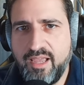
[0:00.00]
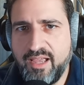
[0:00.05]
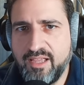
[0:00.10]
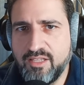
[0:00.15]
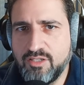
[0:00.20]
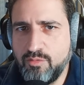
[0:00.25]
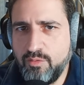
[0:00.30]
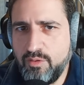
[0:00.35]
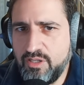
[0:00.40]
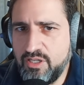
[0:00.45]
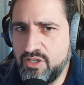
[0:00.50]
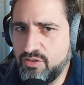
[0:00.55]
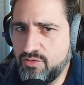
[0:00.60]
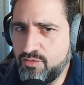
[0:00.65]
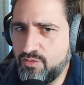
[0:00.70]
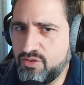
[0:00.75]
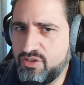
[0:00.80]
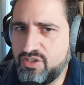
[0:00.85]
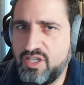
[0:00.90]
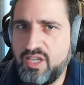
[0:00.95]
Yeah, it's really
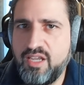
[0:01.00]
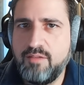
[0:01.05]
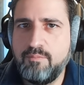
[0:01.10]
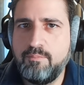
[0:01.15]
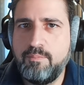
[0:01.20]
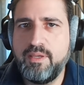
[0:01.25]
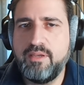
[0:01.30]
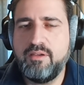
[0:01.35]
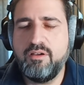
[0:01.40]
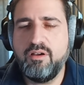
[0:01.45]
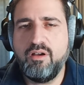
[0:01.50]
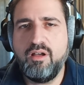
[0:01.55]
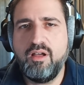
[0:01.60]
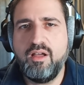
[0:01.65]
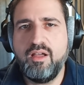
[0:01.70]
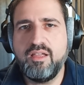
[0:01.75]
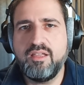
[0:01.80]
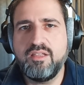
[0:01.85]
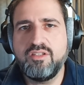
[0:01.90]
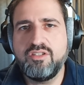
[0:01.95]
interesting
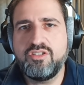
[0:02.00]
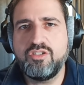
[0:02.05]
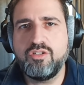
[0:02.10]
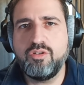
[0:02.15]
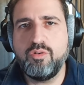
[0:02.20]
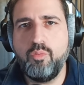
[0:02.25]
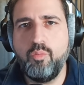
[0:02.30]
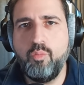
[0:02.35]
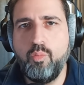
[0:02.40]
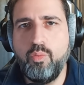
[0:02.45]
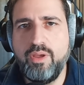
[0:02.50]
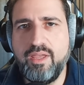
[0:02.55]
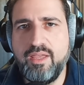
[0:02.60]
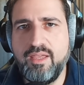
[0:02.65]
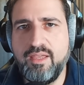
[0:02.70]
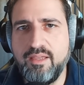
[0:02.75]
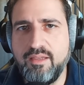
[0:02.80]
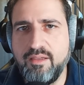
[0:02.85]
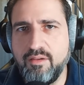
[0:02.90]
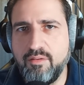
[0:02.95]
because
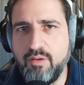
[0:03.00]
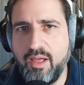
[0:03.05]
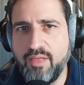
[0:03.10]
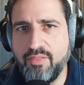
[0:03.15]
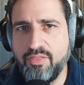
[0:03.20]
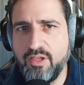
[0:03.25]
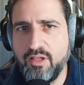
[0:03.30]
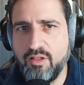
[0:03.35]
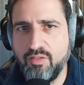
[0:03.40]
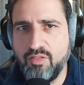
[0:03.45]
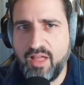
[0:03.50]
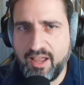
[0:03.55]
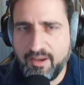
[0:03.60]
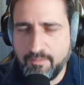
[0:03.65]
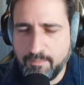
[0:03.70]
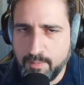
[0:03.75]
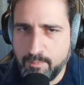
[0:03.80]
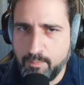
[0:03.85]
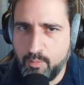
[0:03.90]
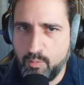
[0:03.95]
I think a
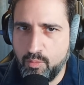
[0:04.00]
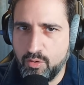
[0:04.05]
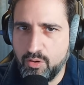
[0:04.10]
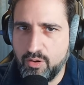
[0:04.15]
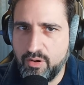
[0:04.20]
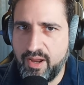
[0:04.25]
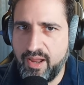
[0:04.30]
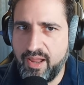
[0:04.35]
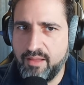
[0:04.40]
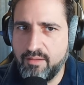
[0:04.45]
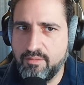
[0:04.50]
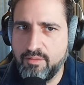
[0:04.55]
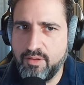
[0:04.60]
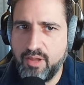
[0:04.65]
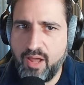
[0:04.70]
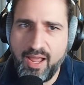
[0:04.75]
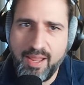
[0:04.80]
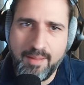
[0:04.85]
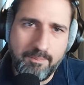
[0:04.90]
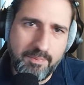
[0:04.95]
lot of people were
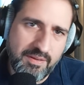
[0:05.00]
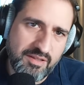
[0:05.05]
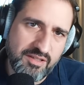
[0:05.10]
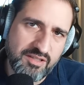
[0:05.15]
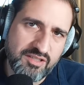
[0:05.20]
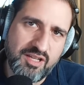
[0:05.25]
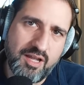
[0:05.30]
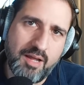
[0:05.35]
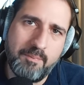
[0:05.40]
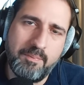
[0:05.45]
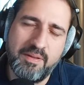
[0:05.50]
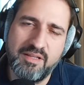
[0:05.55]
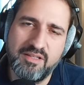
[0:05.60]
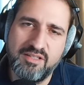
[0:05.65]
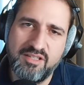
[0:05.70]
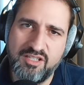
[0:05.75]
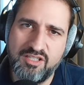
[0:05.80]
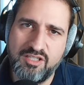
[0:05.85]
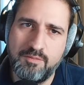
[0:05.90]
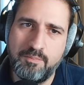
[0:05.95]
hyping this up,
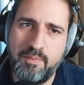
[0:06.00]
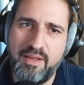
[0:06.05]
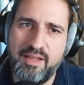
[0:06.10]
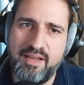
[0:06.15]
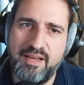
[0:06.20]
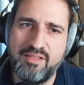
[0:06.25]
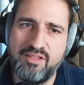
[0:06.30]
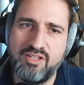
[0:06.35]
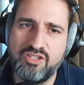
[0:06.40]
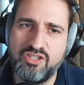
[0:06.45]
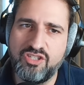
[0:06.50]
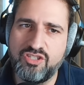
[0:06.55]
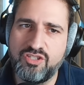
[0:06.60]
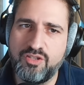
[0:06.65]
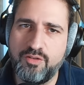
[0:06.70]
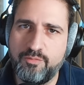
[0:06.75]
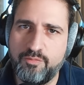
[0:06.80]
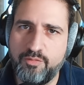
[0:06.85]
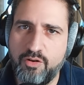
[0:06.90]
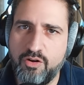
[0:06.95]
anticipating this
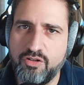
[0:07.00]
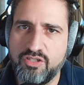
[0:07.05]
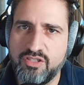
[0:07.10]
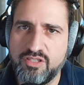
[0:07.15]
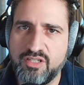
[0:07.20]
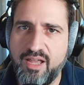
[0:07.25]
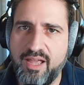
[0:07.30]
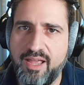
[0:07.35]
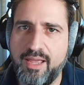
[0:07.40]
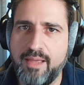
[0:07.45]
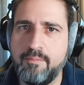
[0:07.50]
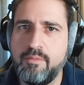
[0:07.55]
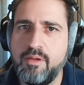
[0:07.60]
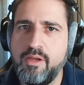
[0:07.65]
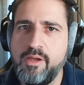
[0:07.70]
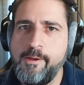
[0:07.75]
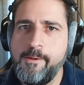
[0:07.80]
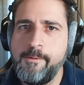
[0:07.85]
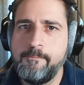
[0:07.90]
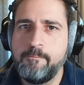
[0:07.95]
is the first time